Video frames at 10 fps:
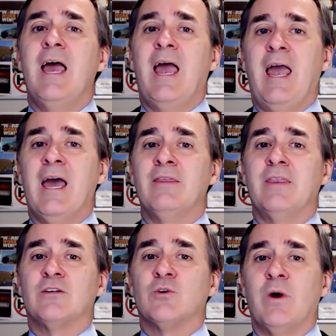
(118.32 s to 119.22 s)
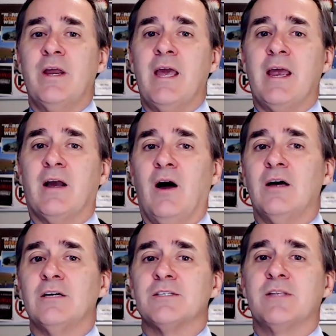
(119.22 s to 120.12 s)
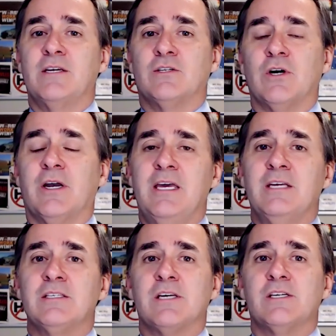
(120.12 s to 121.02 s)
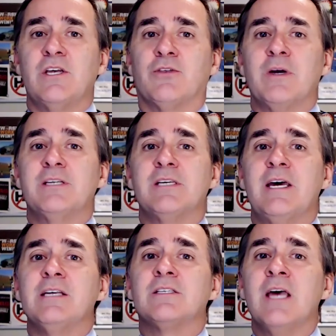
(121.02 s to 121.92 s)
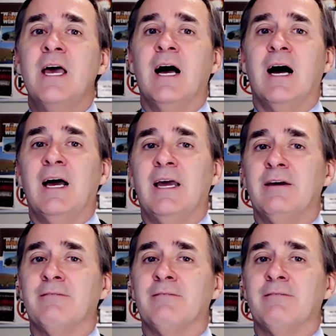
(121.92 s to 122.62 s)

and the 28 calls. They took in 63 cents. If